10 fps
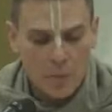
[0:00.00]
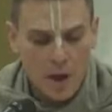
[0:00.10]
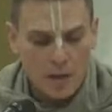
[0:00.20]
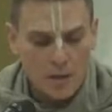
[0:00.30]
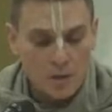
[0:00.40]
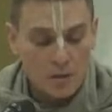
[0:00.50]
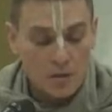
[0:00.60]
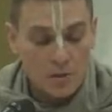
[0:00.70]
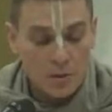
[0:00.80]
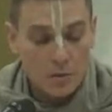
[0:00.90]
punished
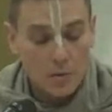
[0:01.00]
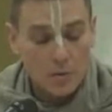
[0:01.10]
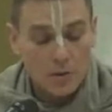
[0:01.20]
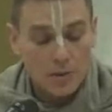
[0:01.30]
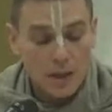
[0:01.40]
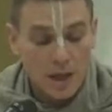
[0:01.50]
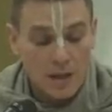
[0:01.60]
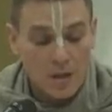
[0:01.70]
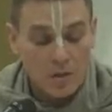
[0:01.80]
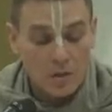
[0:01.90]
a so-called
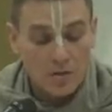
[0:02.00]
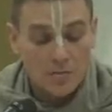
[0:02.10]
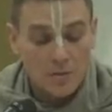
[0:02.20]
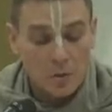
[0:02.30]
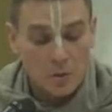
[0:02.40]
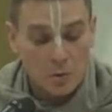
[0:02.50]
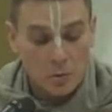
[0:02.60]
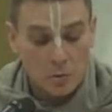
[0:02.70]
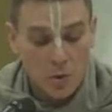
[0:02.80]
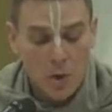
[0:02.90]
incarnation of Vishnu